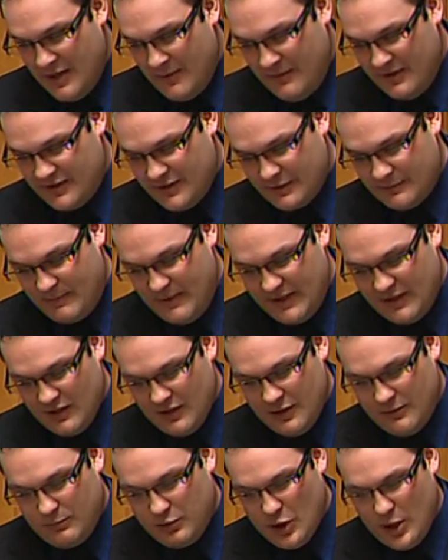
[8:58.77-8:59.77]
Mr.
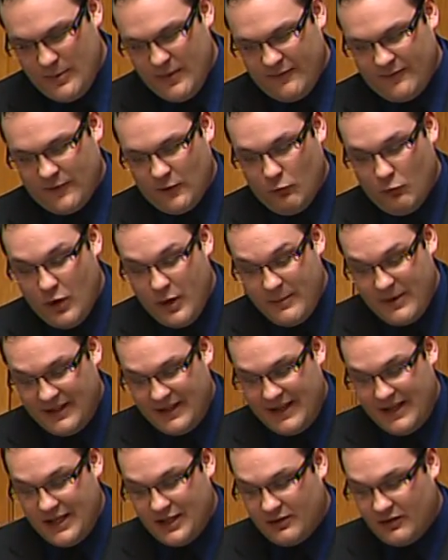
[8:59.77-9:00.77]
Speaker, employment for women
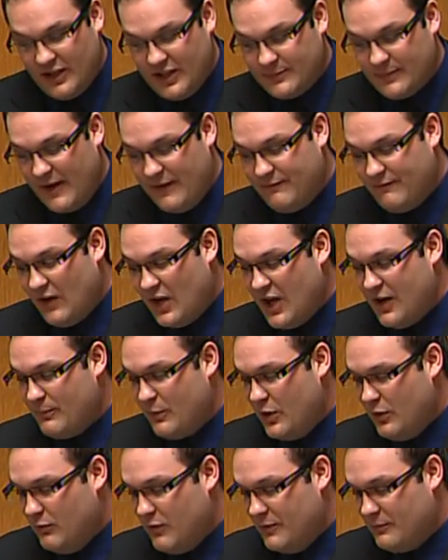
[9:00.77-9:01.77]
increased by
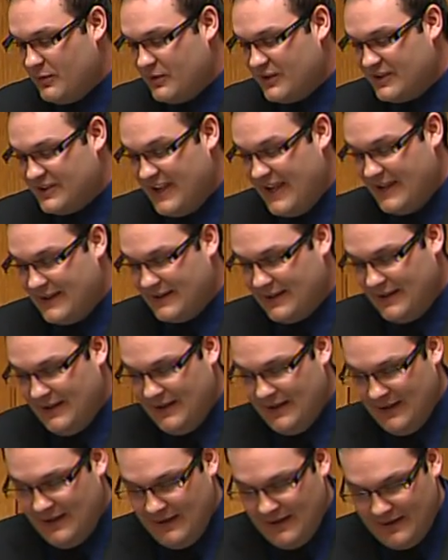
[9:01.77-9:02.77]
5.1%
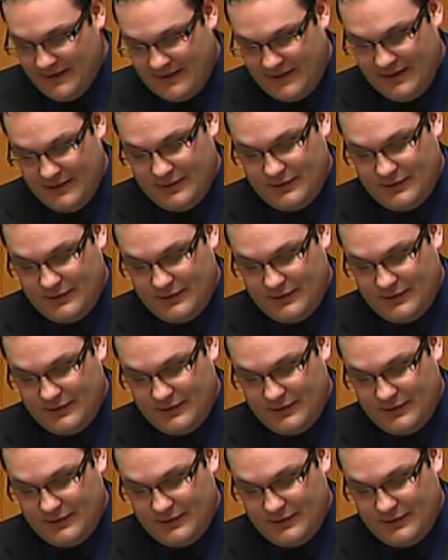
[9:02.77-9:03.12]
to